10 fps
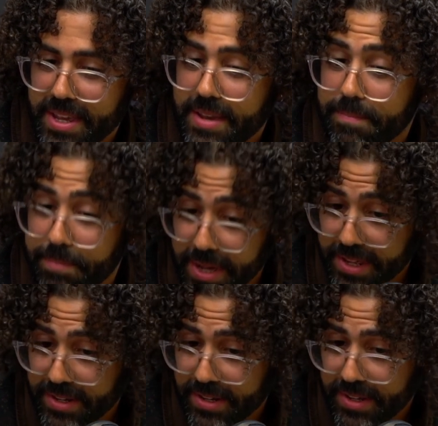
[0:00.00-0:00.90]

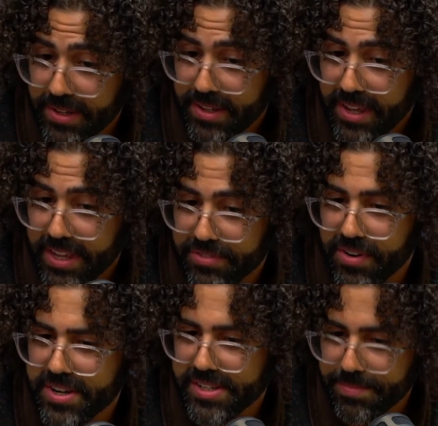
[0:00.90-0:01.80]
But as
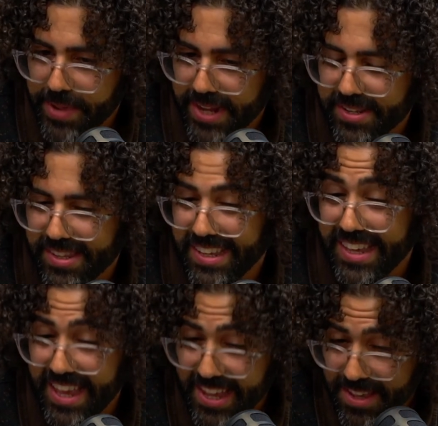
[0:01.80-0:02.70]
far as impact to the
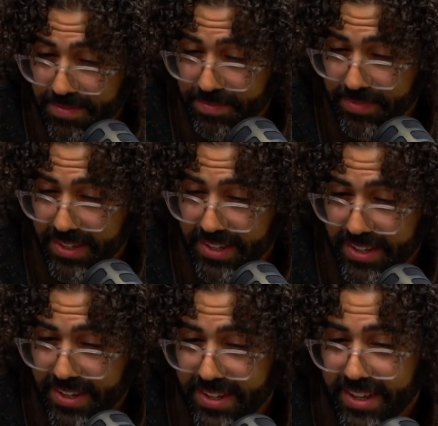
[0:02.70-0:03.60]
game,
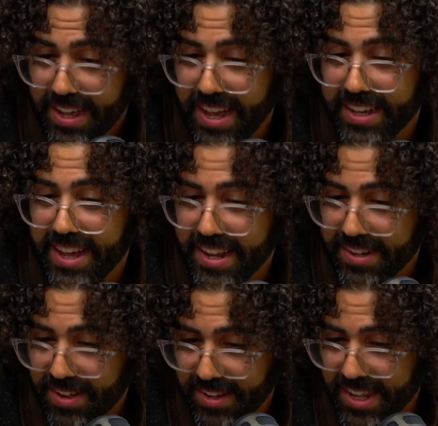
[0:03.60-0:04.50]
I gotta
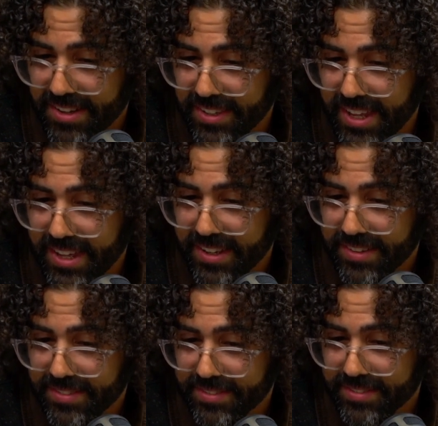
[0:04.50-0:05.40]
call out, like,
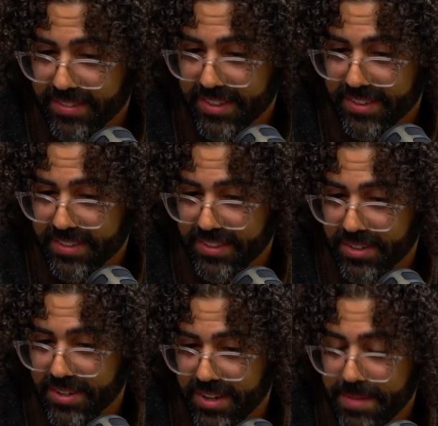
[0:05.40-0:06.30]

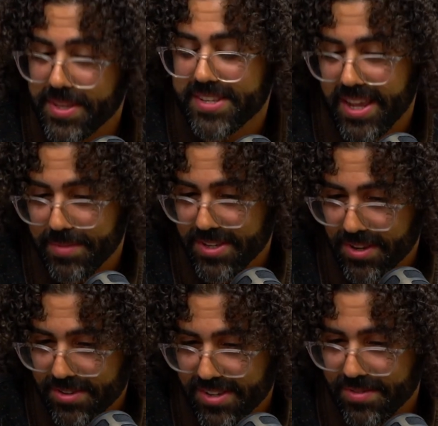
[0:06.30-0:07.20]
I mean, Sammy
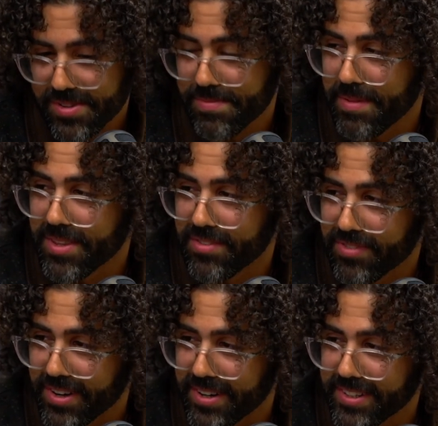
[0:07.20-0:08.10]
Sosa was maybe the
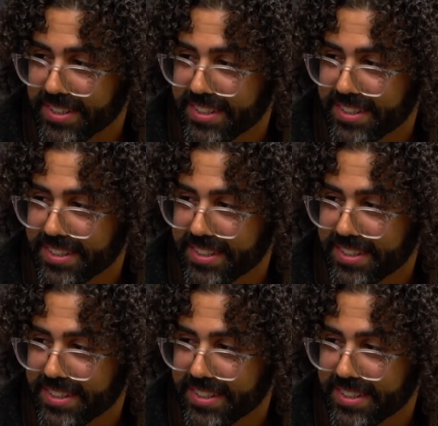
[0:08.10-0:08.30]
first.